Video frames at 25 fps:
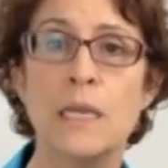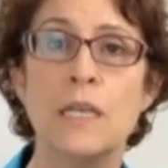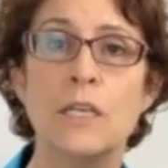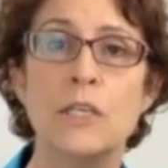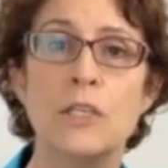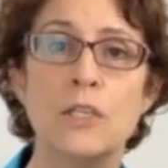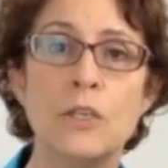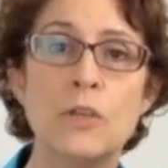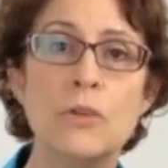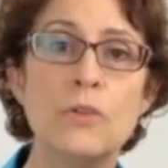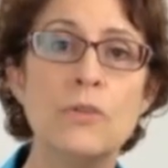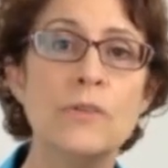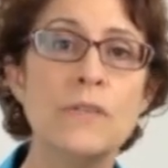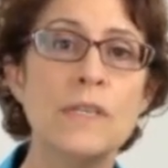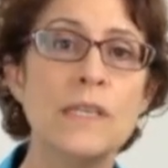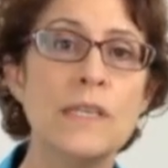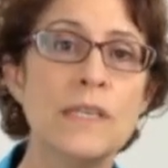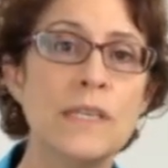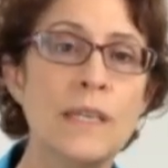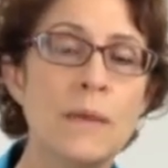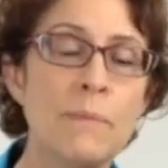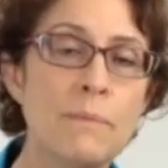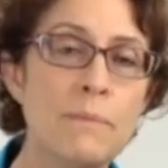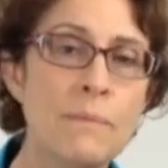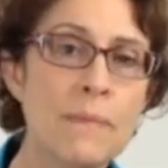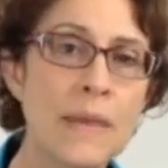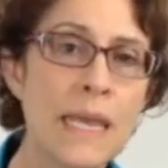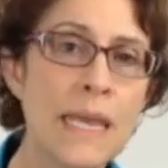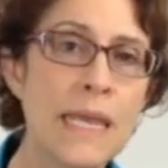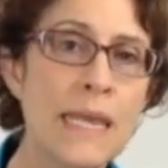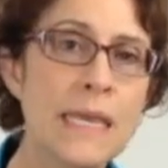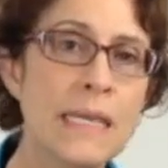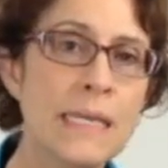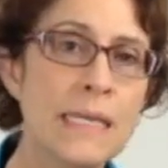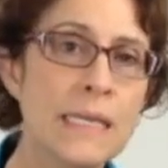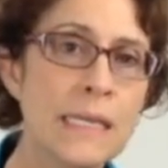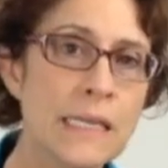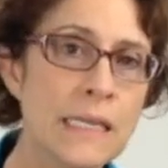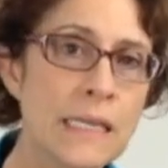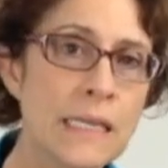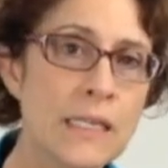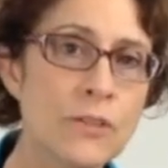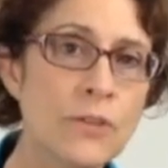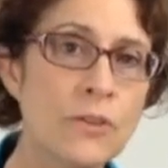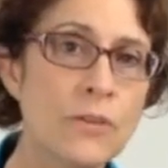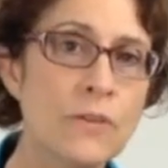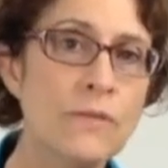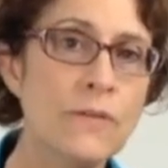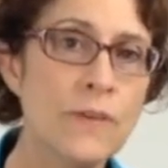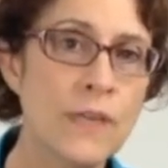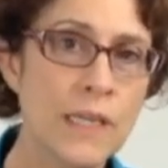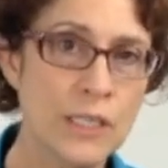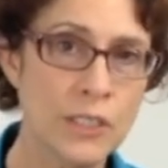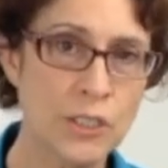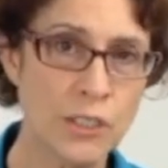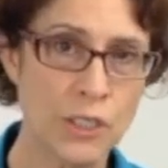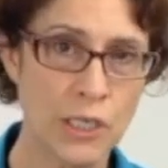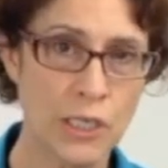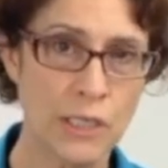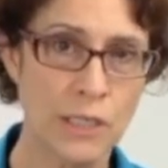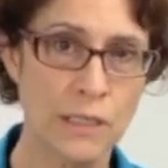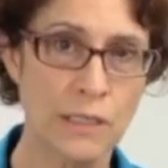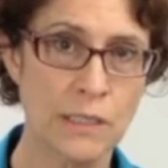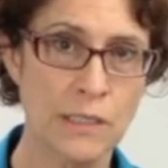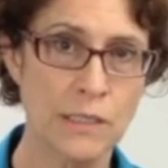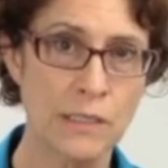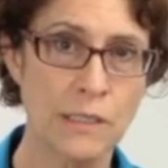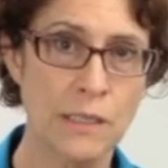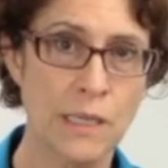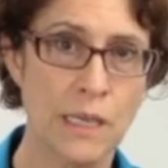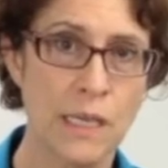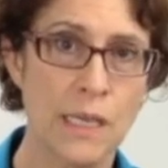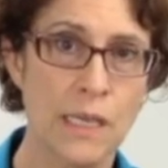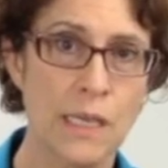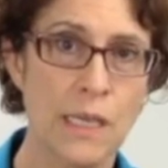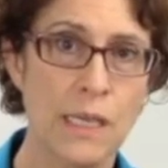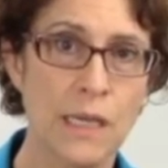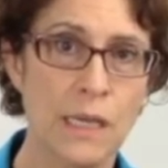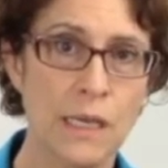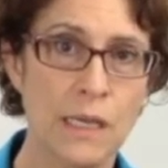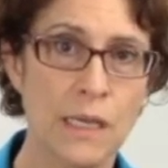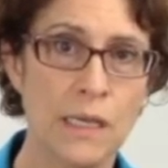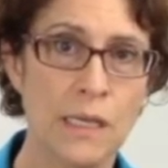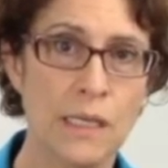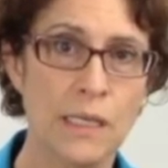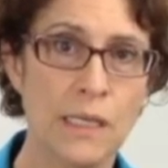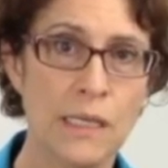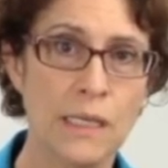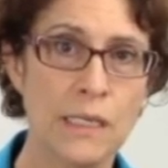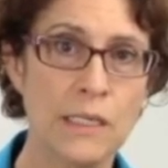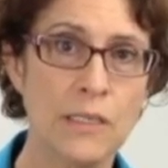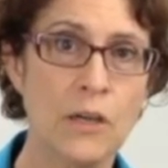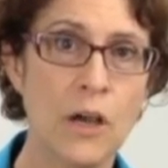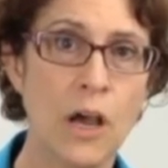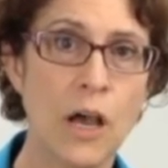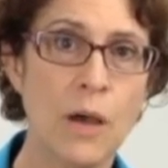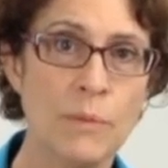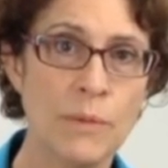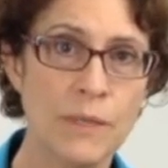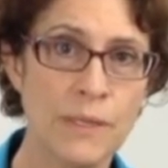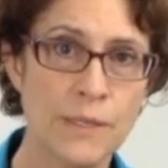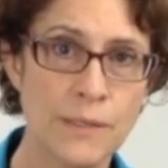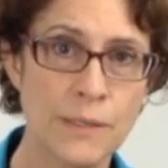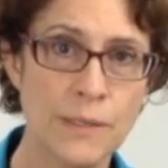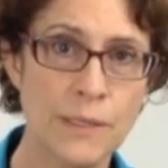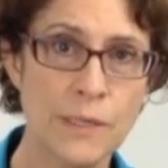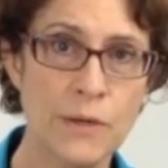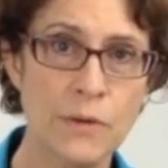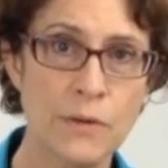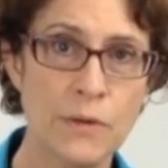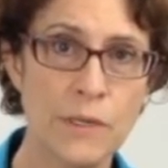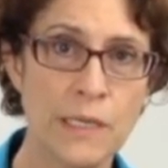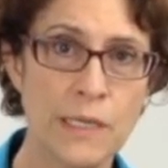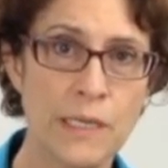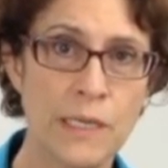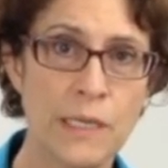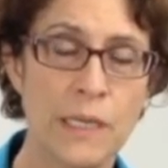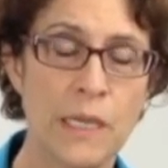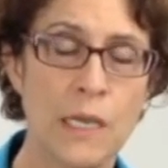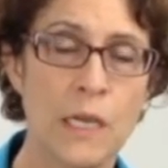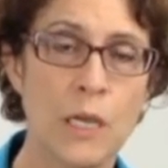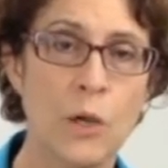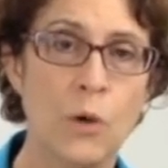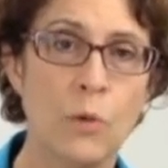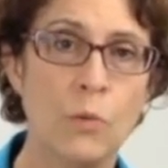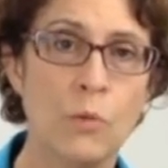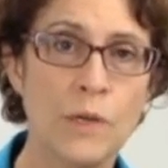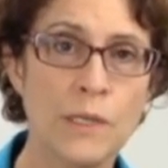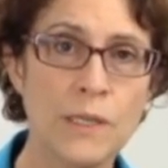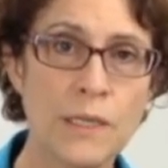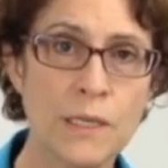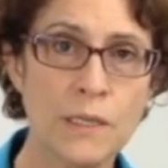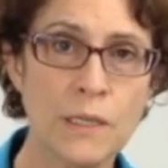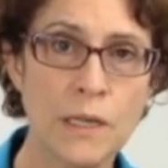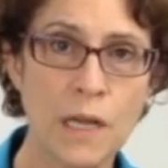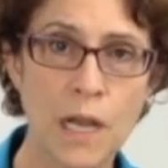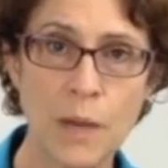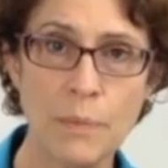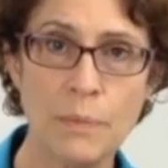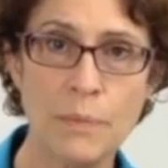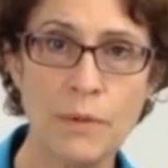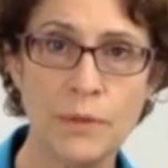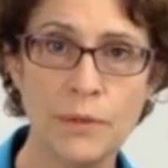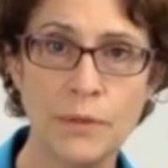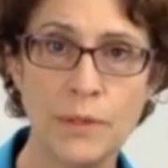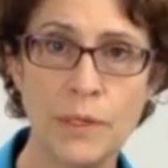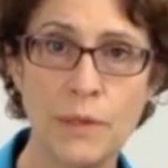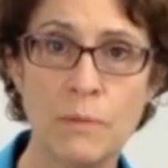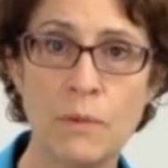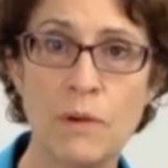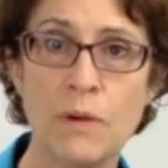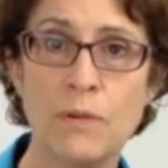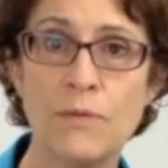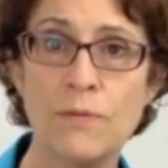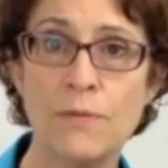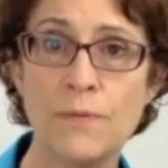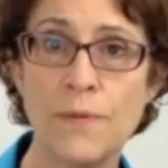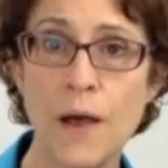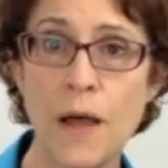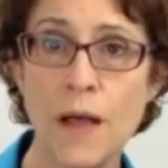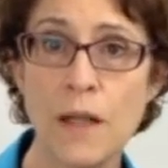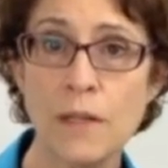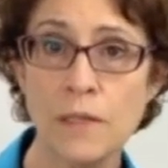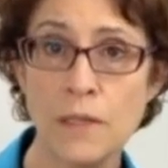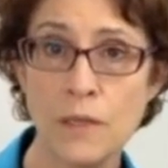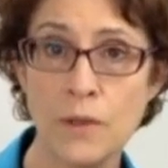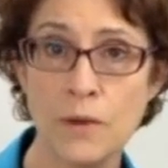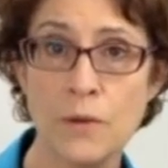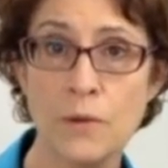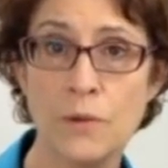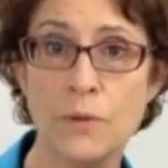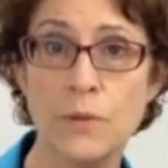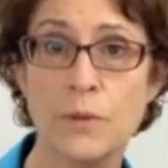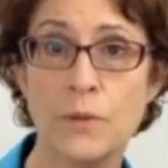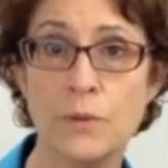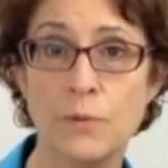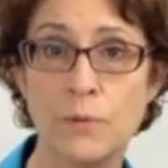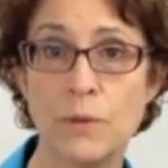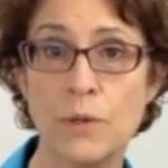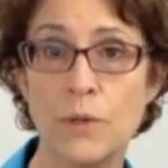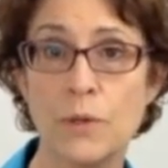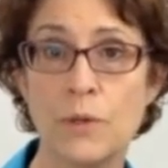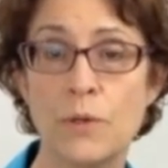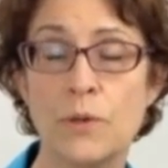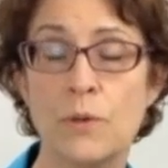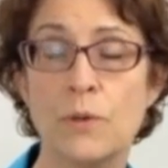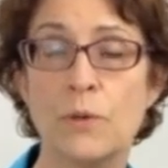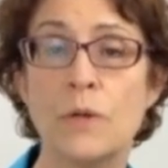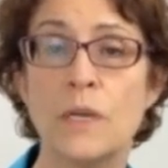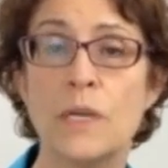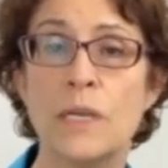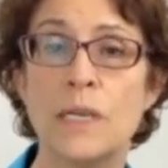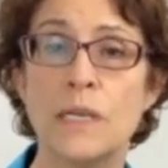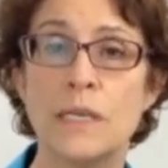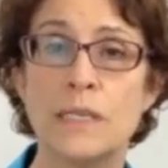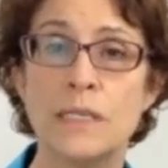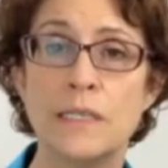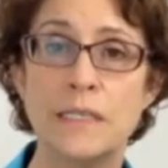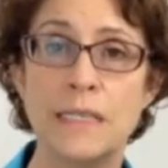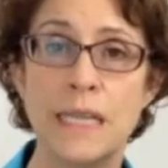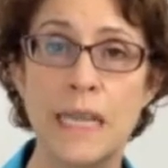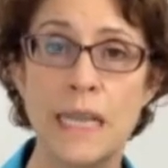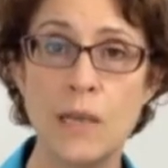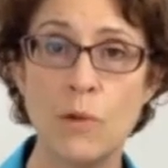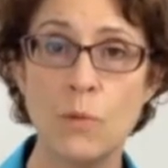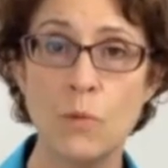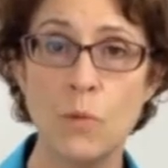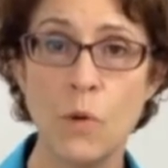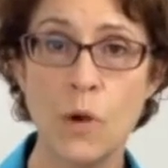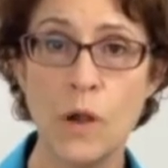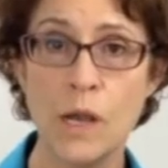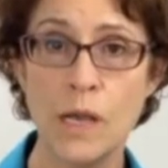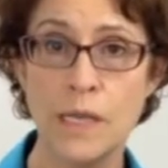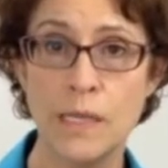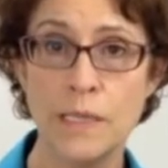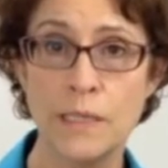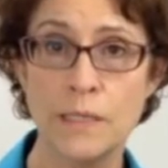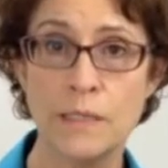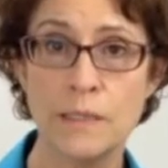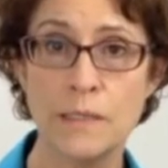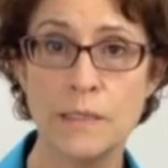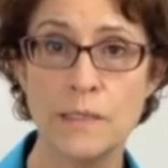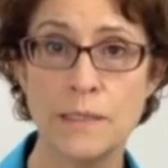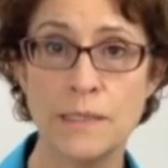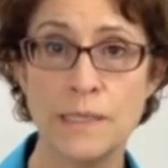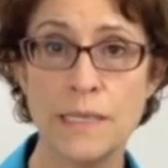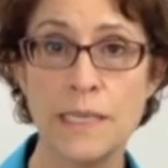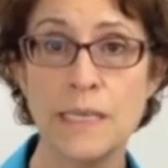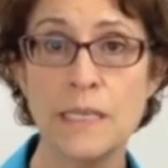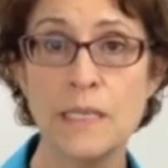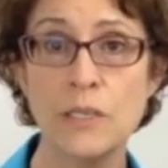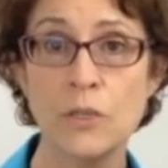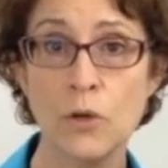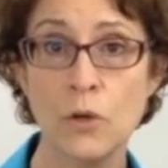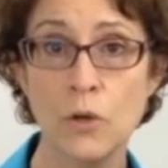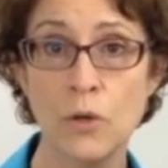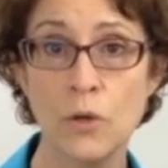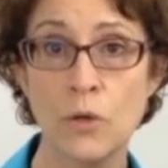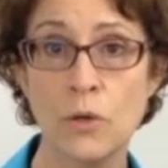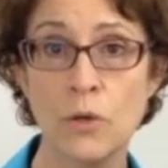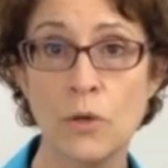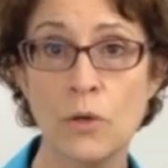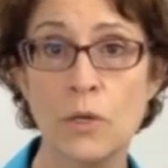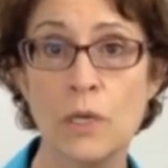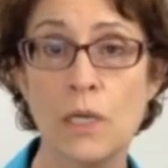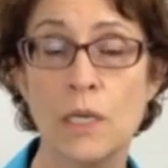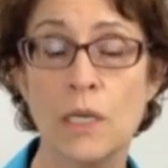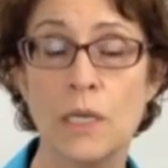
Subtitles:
using the main interventions in Gottman theory with a couple that will follow through day one, seeing her